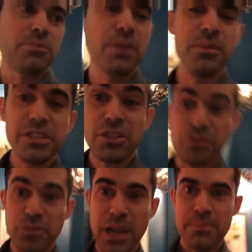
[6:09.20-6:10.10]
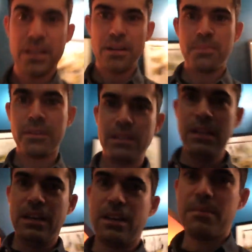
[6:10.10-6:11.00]
we just wrapped up
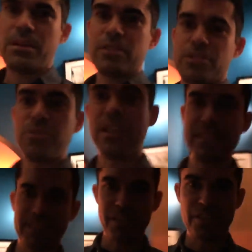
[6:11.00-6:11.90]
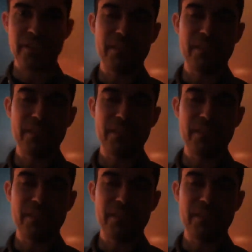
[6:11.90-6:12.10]
our 2-day session.